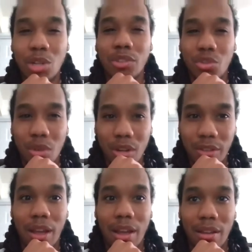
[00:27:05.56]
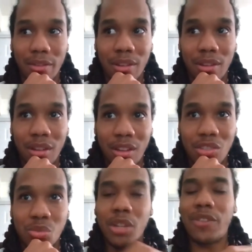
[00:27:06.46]
for 25.
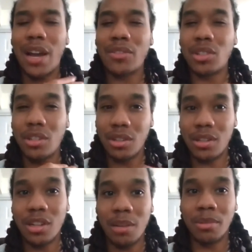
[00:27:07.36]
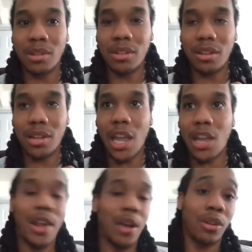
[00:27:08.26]
25 is a good number. And
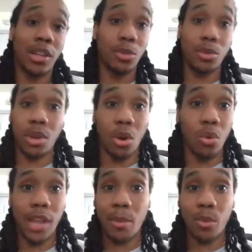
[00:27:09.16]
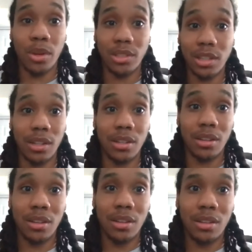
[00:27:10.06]
you're not going to get through the whole game in one sitting.
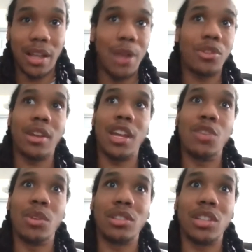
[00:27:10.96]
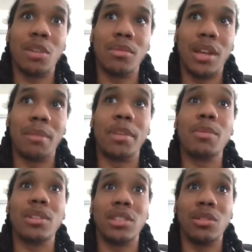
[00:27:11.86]
Like, I don't think
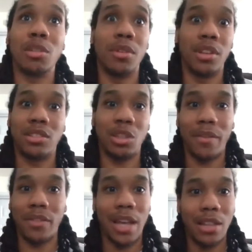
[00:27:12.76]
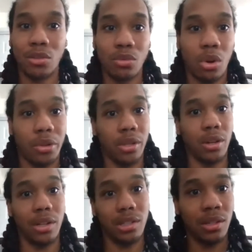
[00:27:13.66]
people are still telling me they still haven't gotten through all the
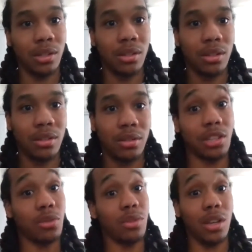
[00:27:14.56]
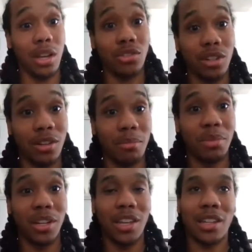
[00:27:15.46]
cards yet. It's only 100,
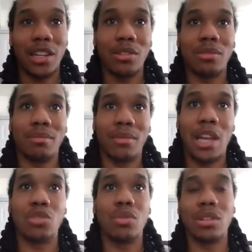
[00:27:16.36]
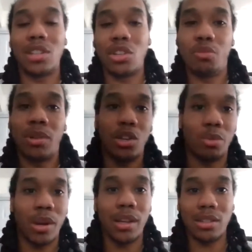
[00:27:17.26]
but again, like as you continue playing, you'll
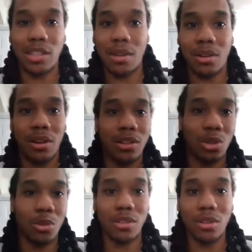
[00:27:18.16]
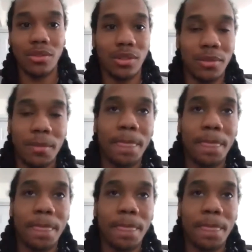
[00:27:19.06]
probably get the same cards over and over.